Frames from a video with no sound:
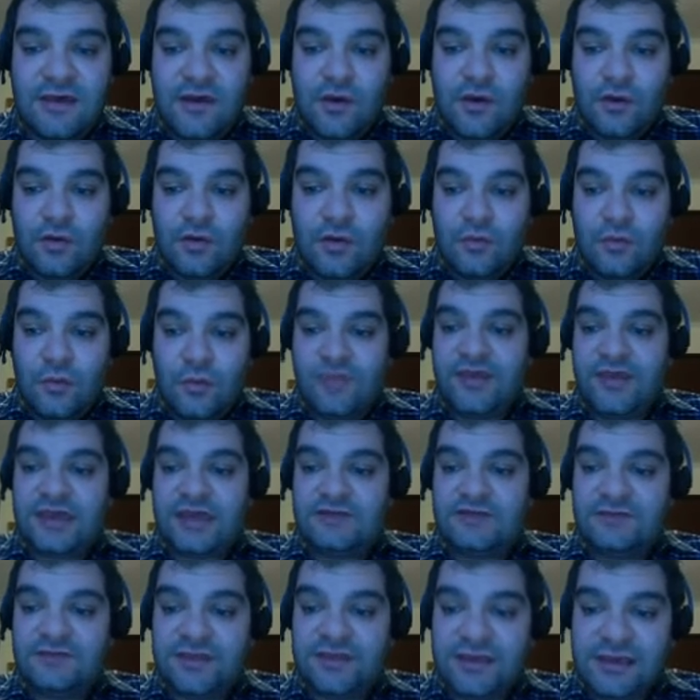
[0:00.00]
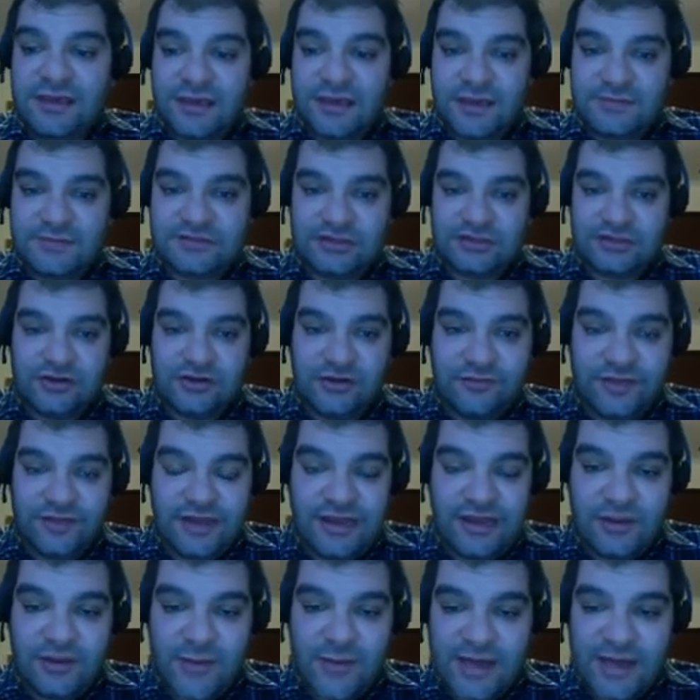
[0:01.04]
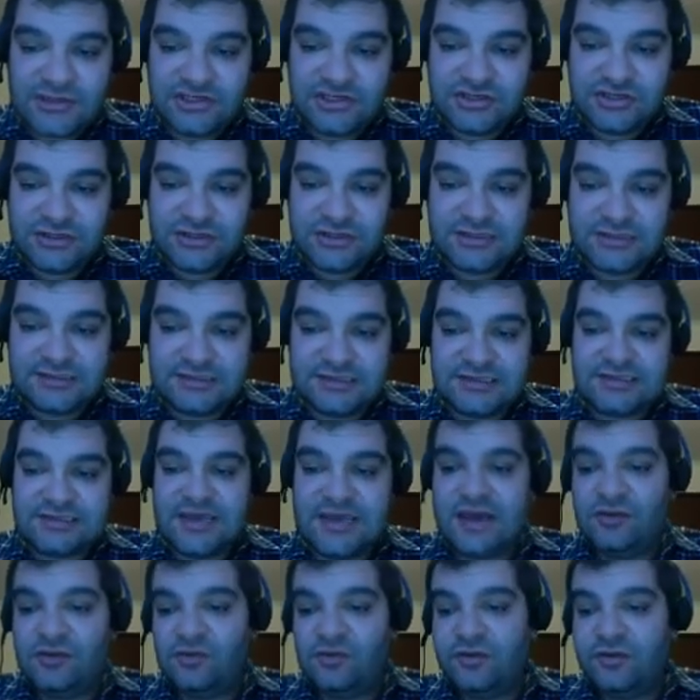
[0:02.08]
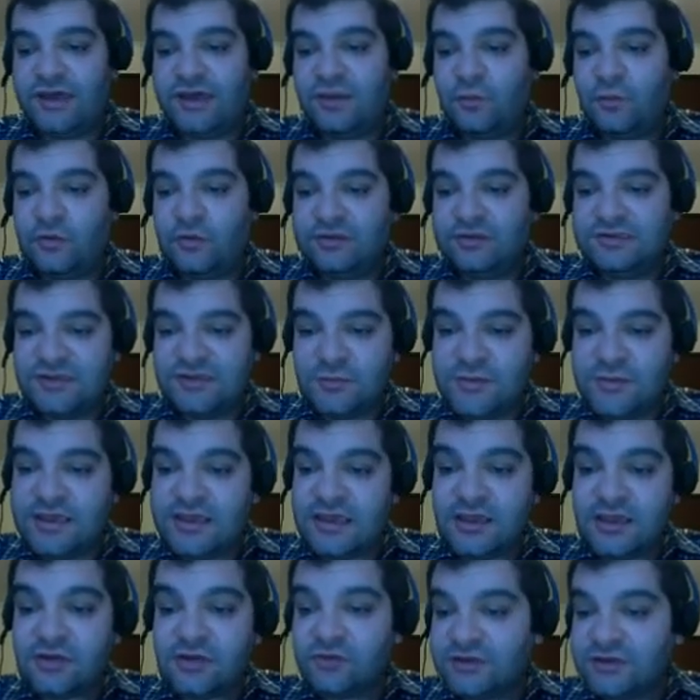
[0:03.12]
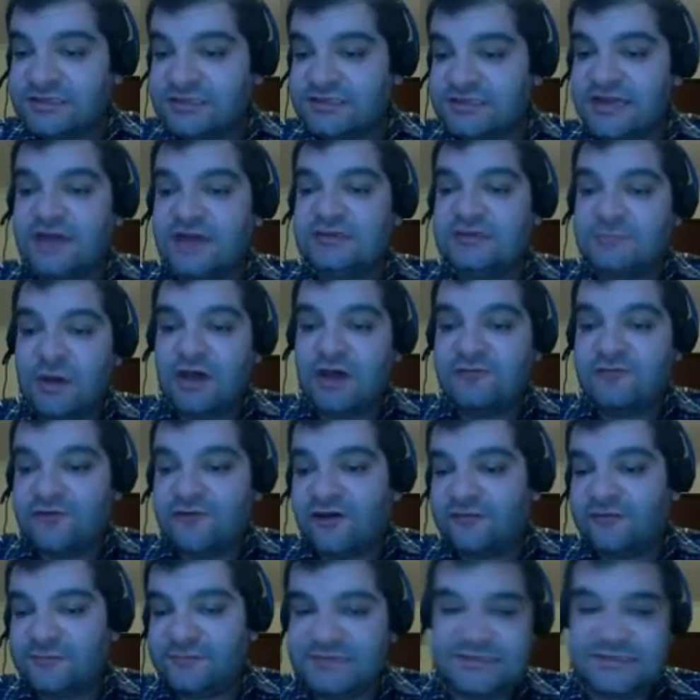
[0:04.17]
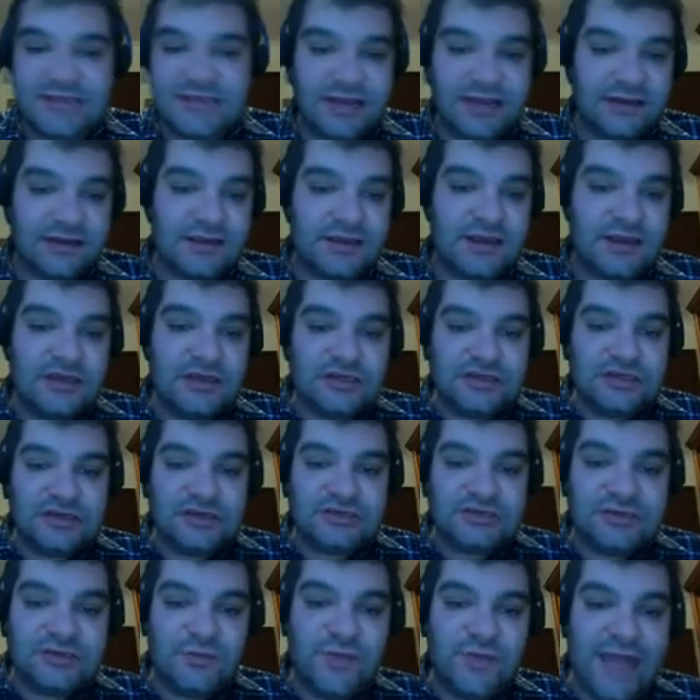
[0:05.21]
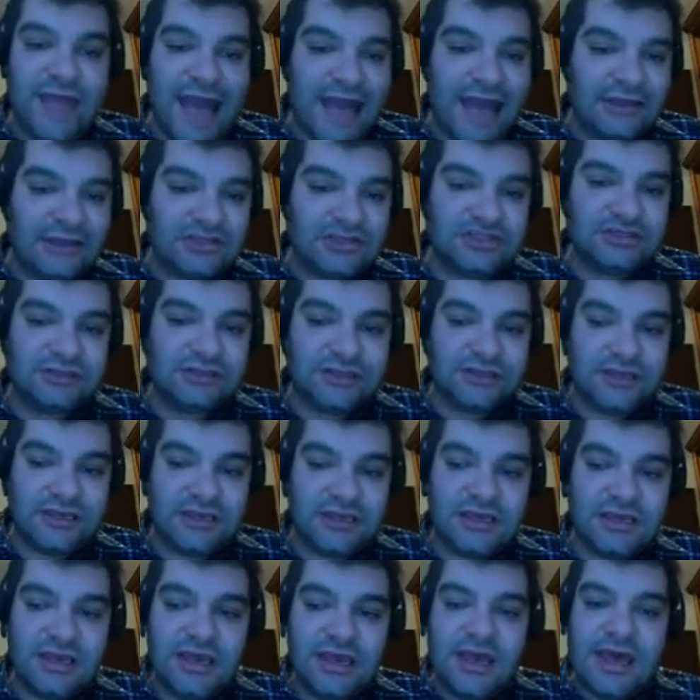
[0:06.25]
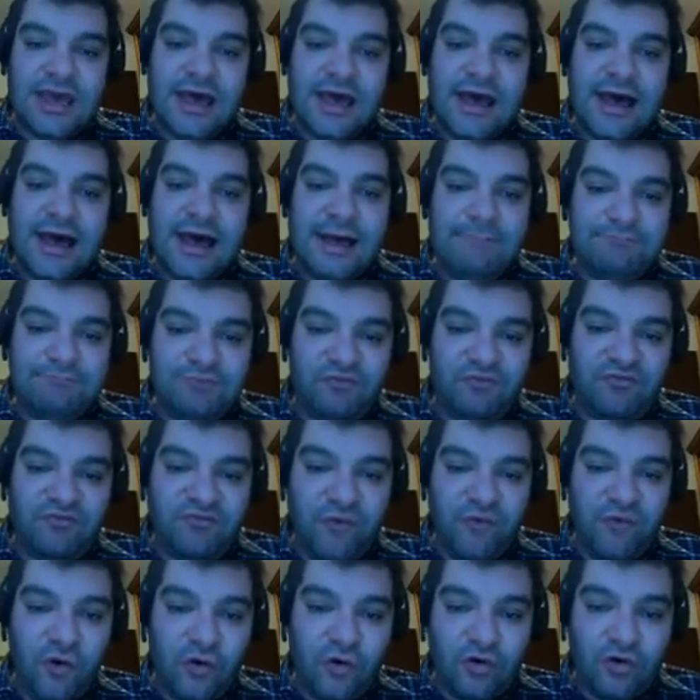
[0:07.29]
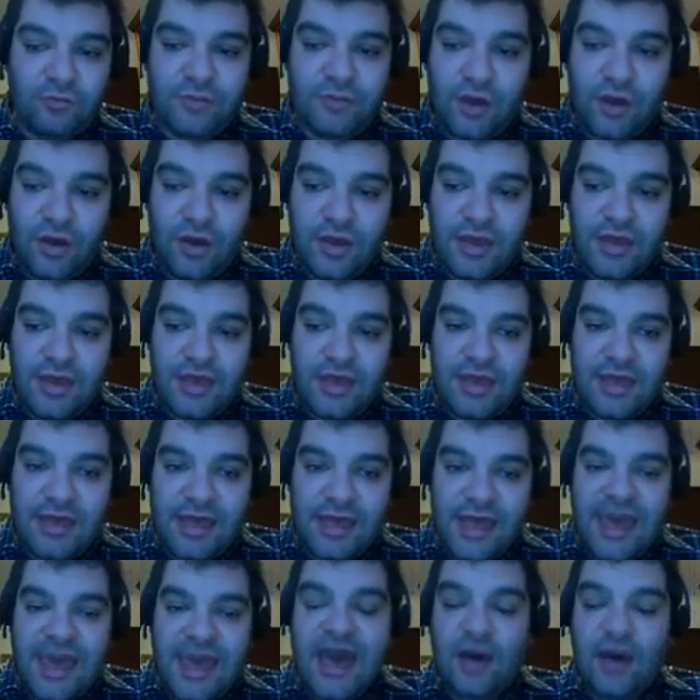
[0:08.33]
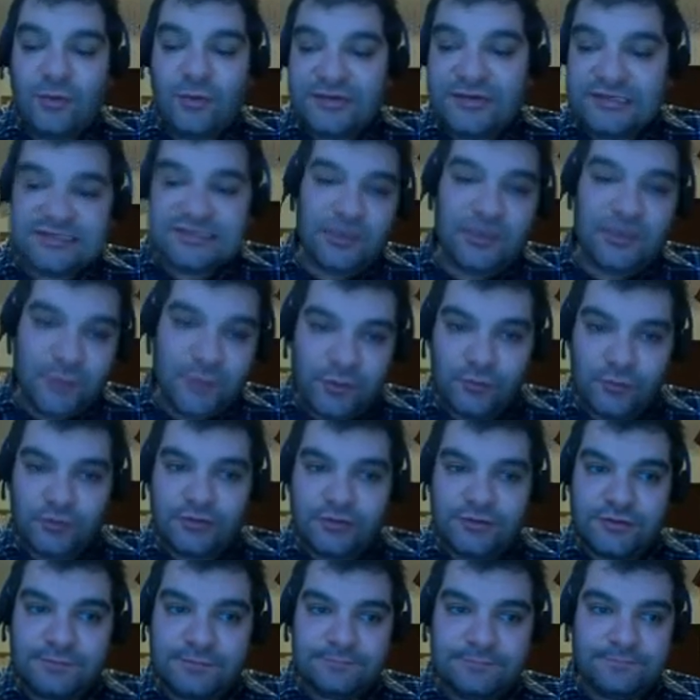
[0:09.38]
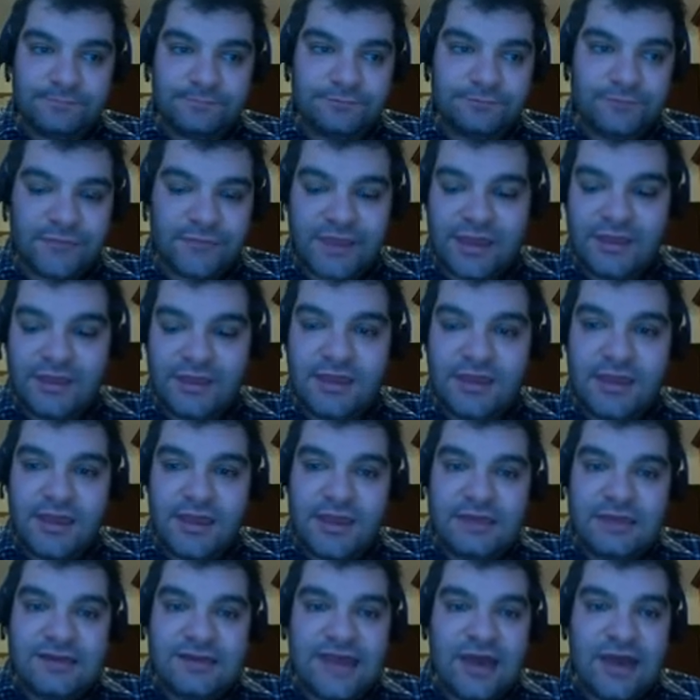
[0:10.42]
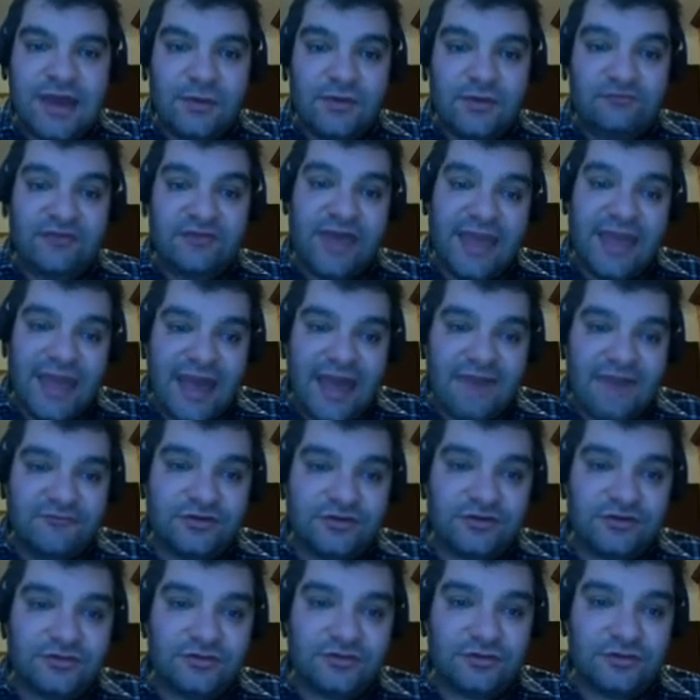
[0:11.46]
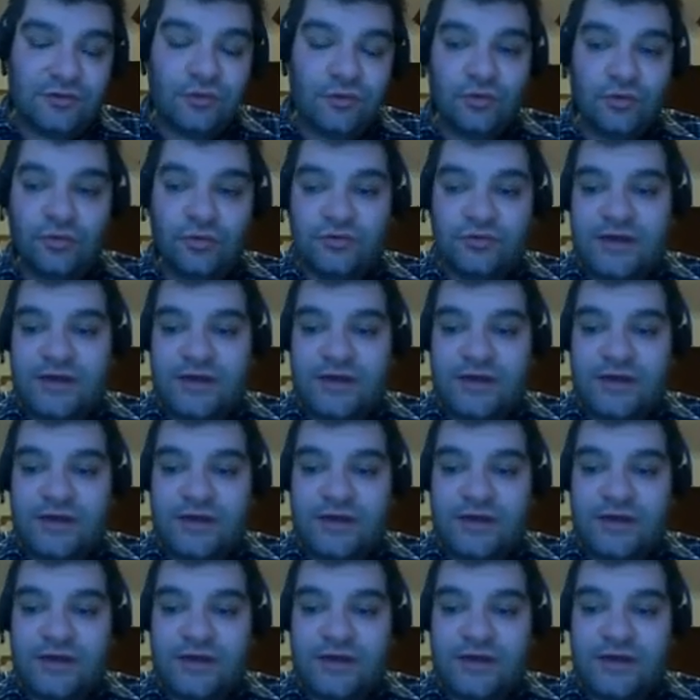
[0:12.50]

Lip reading: when the end of the year comes along, they need to actually sit down and look at, well, did we increase sales by 5%? So, did we actually perform how we said we would? Okay. Now, if they haven't, or